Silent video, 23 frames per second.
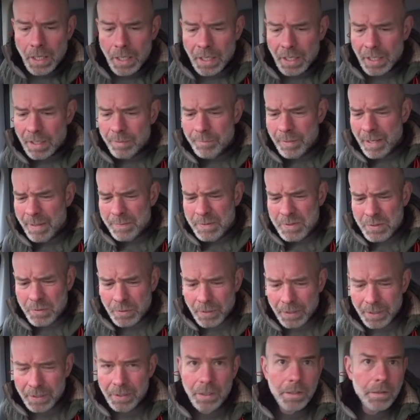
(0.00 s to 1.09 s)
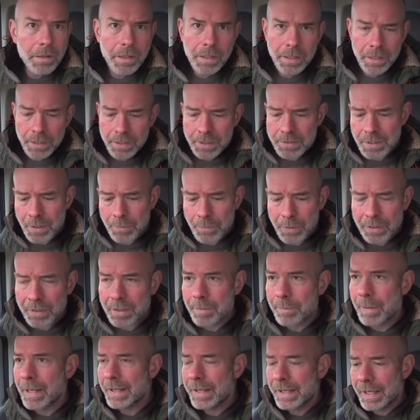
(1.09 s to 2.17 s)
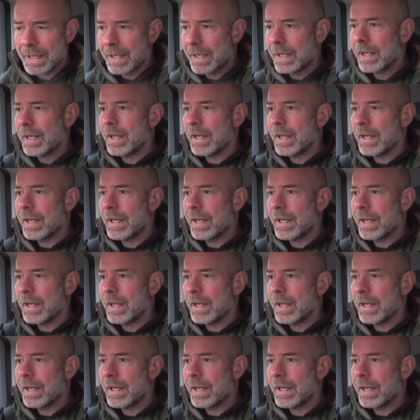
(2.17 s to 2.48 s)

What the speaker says: Happens quite a lot, don't worry about that.